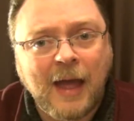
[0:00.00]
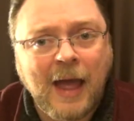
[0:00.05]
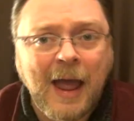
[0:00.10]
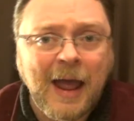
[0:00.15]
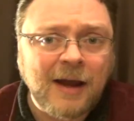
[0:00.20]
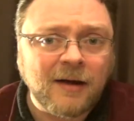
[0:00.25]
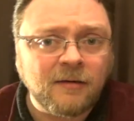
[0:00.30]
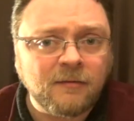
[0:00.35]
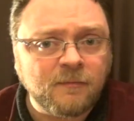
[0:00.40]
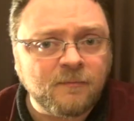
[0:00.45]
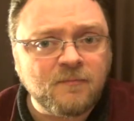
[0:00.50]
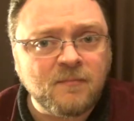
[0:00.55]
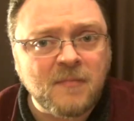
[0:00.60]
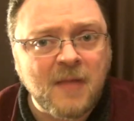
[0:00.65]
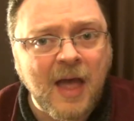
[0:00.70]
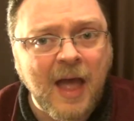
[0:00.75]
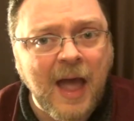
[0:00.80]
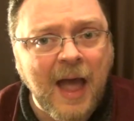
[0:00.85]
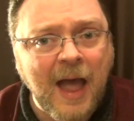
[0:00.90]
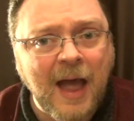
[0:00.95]
And
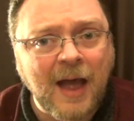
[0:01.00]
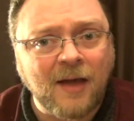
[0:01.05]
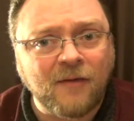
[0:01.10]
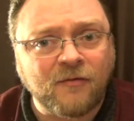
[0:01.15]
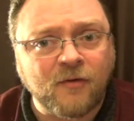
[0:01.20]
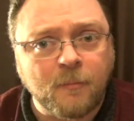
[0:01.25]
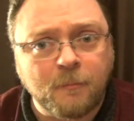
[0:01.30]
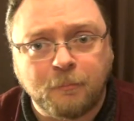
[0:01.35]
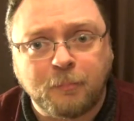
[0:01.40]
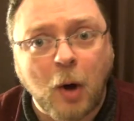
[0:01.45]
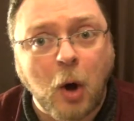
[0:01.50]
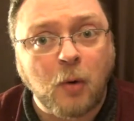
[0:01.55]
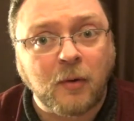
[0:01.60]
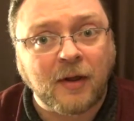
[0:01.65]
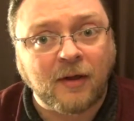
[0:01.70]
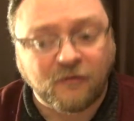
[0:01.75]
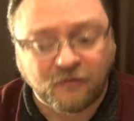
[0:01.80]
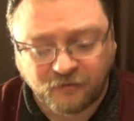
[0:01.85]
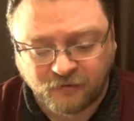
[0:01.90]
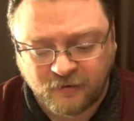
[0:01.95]
as a
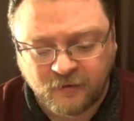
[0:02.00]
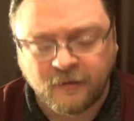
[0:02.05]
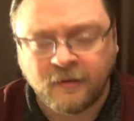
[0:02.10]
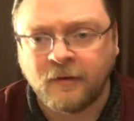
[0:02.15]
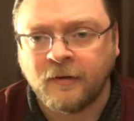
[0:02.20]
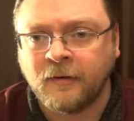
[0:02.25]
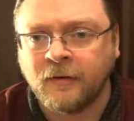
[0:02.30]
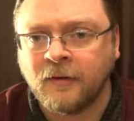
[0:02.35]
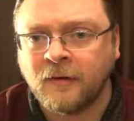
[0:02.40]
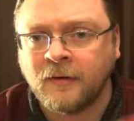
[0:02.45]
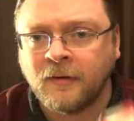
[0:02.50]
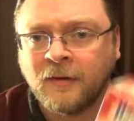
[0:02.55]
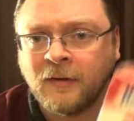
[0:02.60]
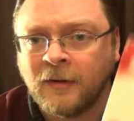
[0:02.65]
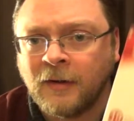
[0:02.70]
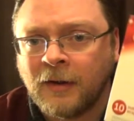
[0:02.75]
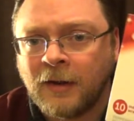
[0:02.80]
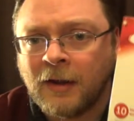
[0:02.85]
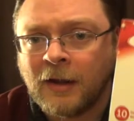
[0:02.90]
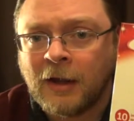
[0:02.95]
bonus,
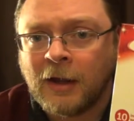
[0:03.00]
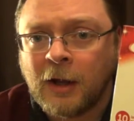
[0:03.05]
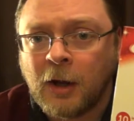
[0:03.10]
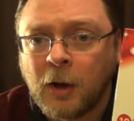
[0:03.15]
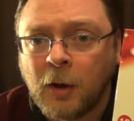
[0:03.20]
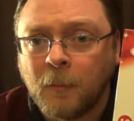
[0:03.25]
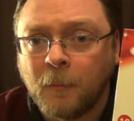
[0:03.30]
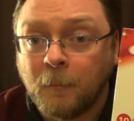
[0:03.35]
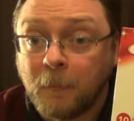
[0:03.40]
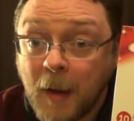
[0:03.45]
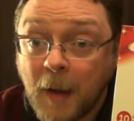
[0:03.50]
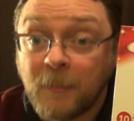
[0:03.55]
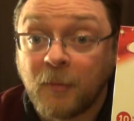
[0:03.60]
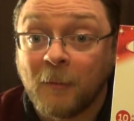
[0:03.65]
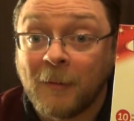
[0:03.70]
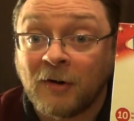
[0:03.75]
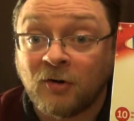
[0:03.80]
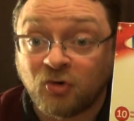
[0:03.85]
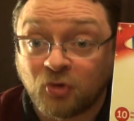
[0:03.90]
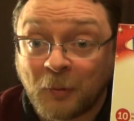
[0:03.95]

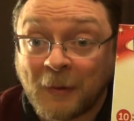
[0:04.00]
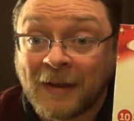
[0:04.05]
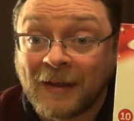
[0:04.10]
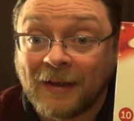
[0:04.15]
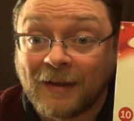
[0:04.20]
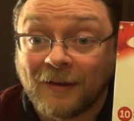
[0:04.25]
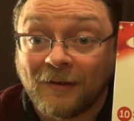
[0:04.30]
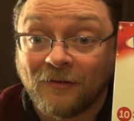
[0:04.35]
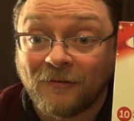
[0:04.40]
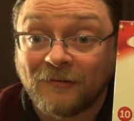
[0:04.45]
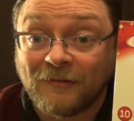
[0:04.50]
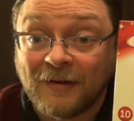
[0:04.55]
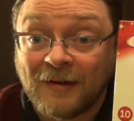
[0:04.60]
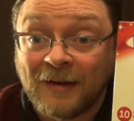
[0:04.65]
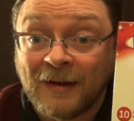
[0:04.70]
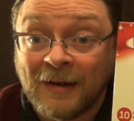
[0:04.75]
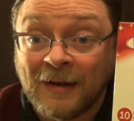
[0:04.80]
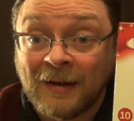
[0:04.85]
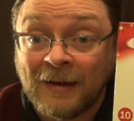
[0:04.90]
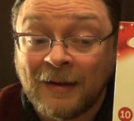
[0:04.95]
Peppermint Twinkies.
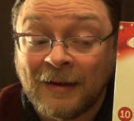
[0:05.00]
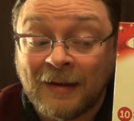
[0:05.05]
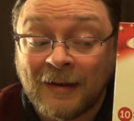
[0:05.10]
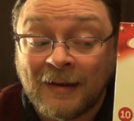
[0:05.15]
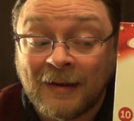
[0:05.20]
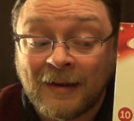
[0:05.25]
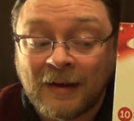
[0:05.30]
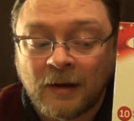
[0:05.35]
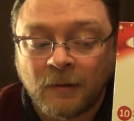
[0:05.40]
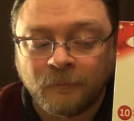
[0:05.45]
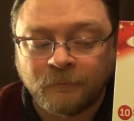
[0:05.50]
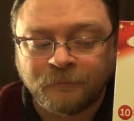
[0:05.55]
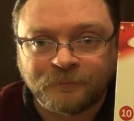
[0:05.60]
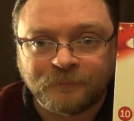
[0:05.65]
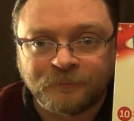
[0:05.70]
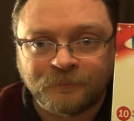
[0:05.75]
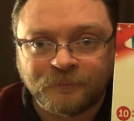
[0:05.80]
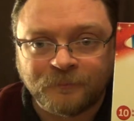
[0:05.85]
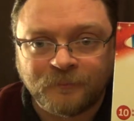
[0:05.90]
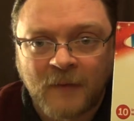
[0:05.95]

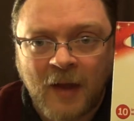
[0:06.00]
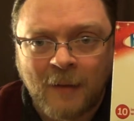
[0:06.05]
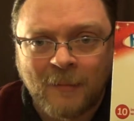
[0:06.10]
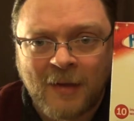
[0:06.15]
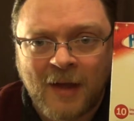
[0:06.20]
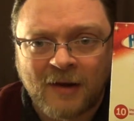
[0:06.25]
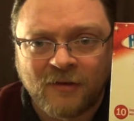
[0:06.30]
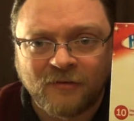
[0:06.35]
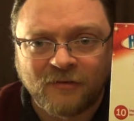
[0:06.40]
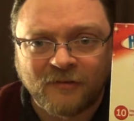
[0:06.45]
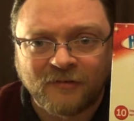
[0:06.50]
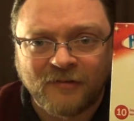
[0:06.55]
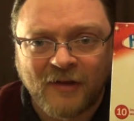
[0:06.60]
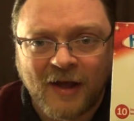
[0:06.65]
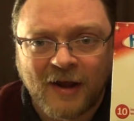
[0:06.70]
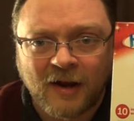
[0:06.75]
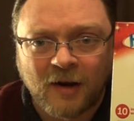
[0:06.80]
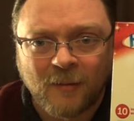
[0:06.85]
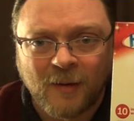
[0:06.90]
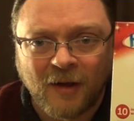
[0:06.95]
I'm not as
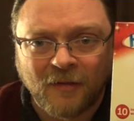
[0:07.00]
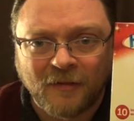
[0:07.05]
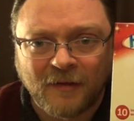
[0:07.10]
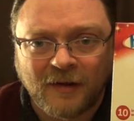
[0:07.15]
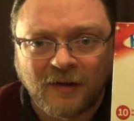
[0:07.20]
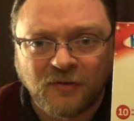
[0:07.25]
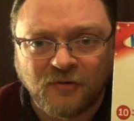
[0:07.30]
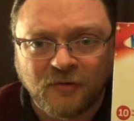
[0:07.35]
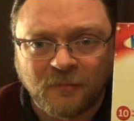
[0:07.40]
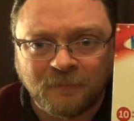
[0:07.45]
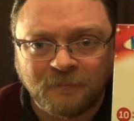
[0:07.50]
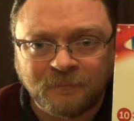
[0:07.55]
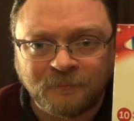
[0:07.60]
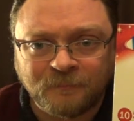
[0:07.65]
excited about these.